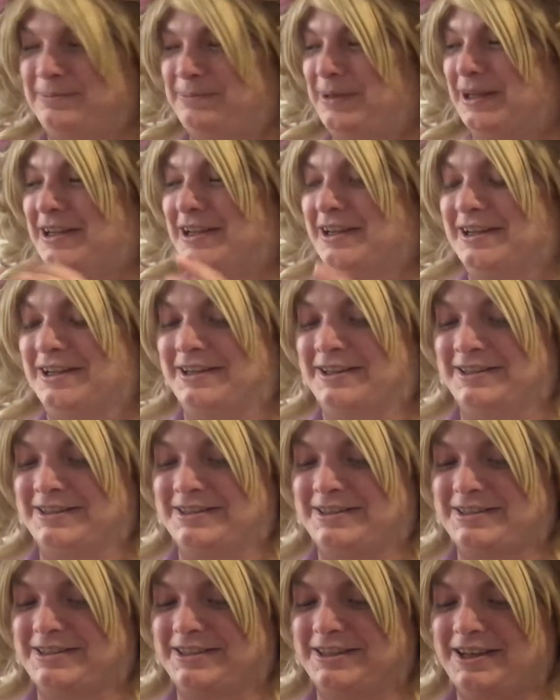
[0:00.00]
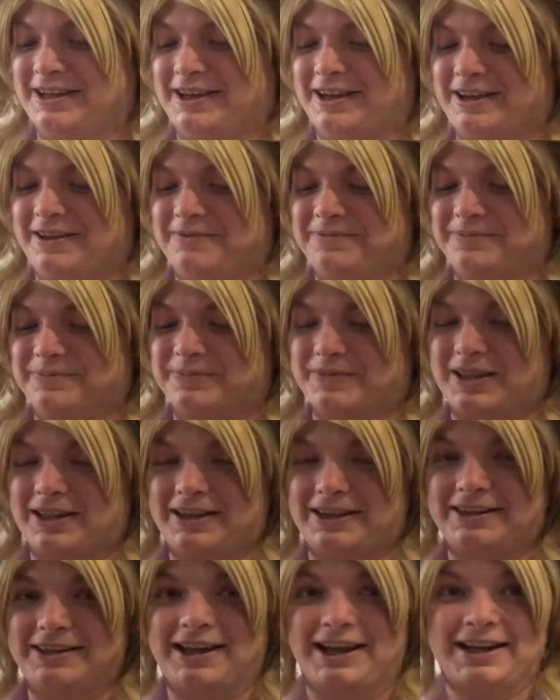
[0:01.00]
because,
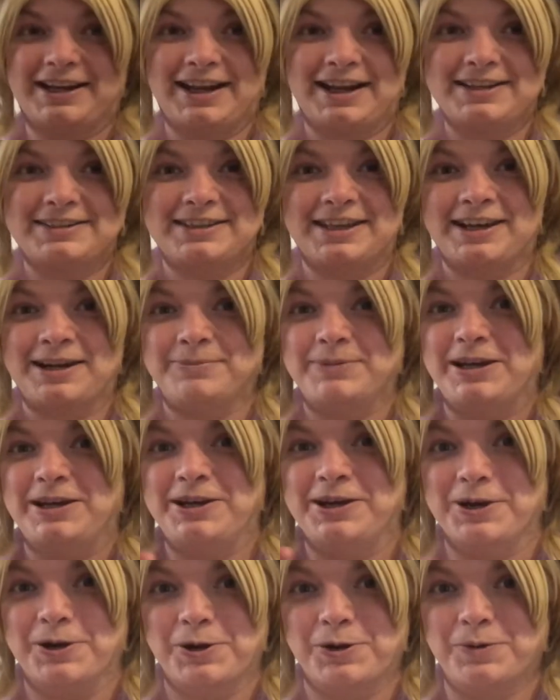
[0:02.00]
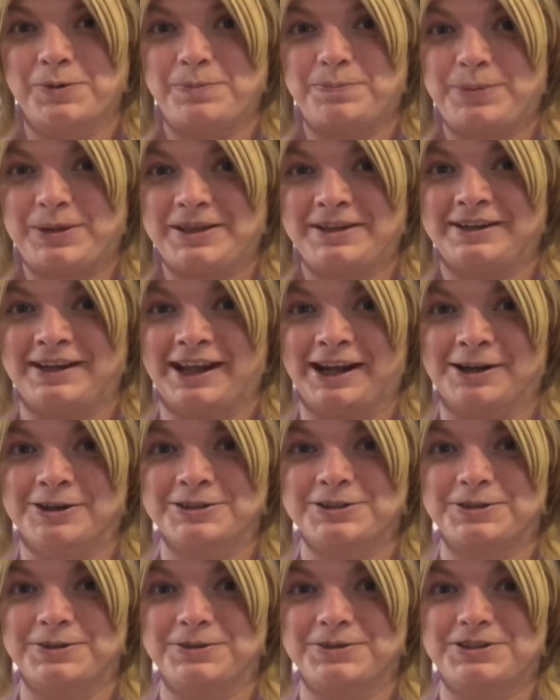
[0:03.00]
like I said, I'm a no-pin
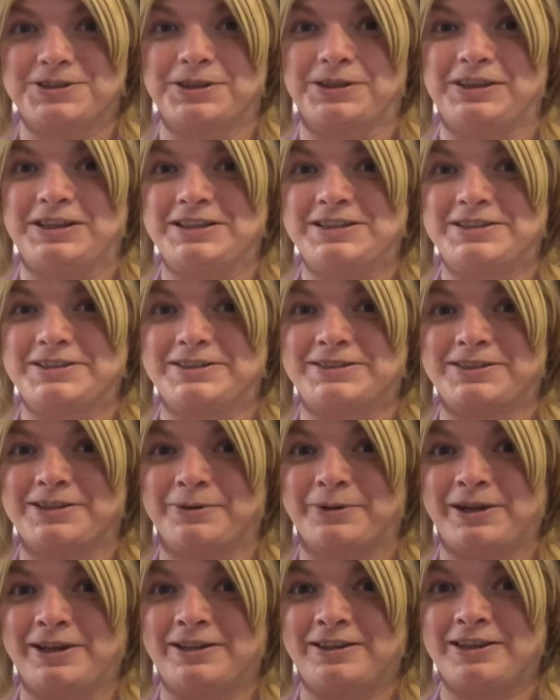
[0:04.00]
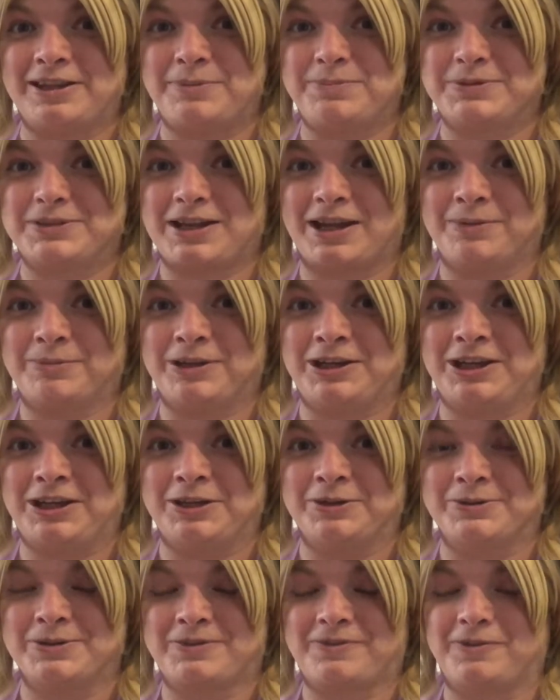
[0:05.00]
household, so these sewing clips I'm going to
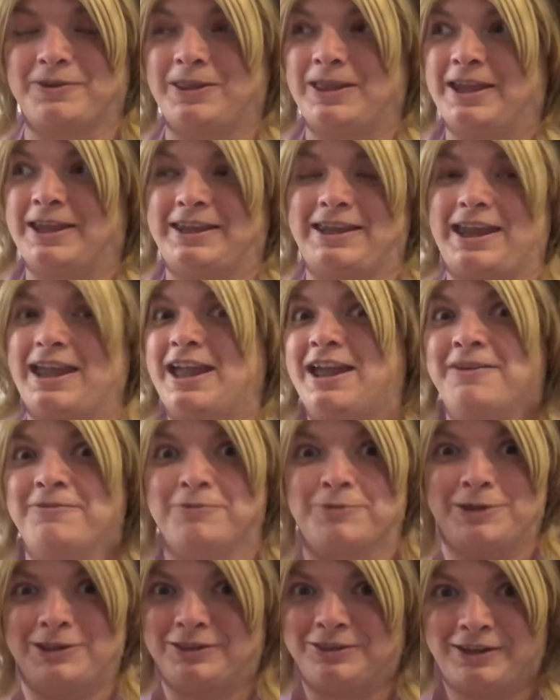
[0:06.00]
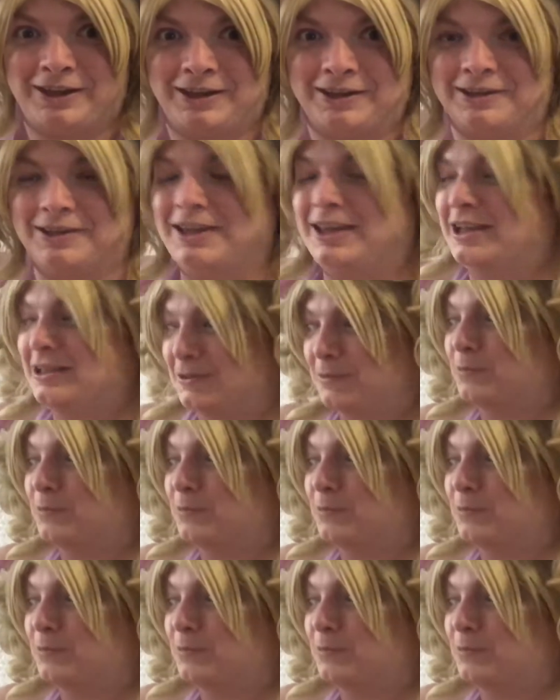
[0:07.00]
use for, like, everything. It's